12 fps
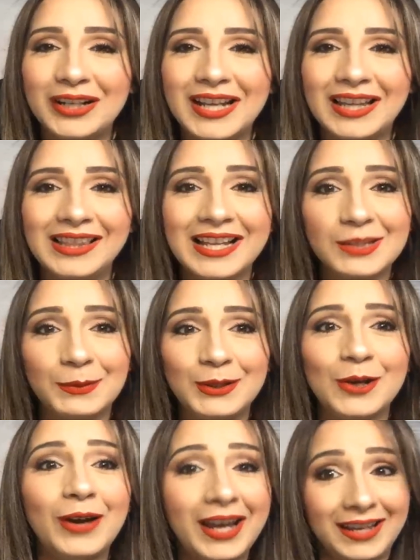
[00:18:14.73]
and lets me know,
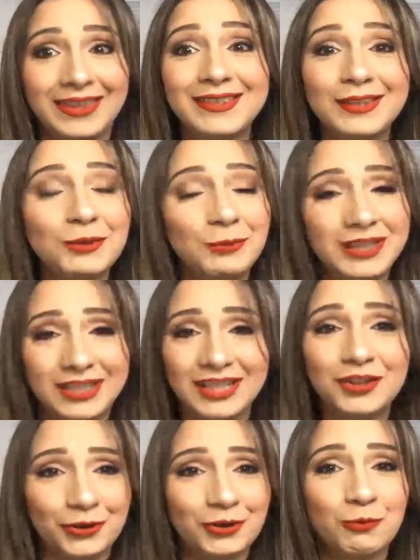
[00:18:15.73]
hey, this is what
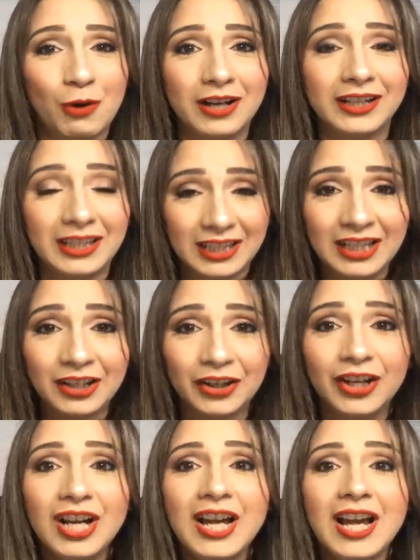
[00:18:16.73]
teachers want to hear
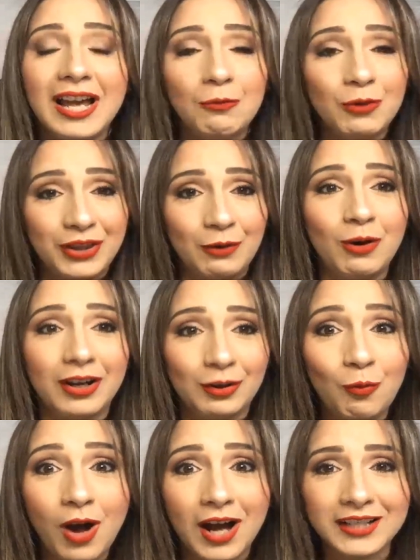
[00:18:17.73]
and what they want to
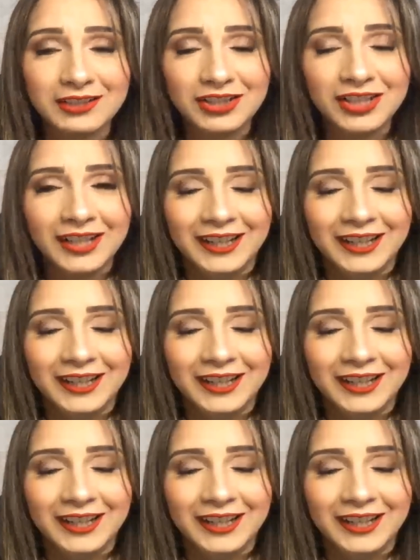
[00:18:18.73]
watch.